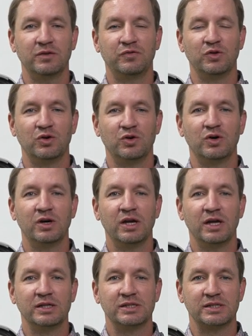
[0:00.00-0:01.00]
the fuel
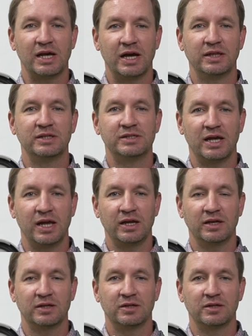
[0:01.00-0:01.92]
inside the tank.